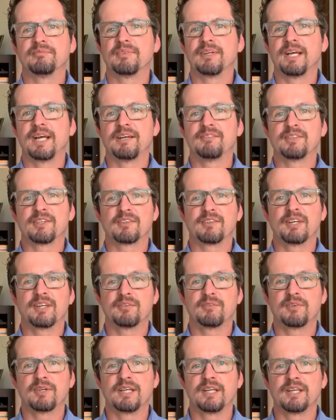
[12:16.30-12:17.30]
have a
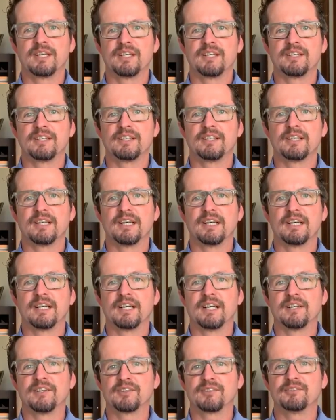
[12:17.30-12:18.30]
great week, and
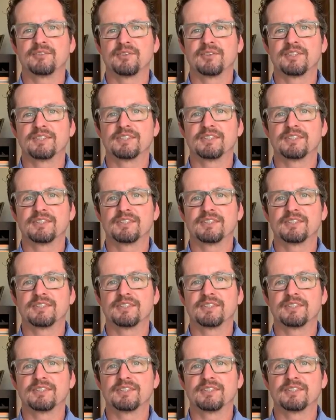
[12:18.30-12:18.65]
I look forward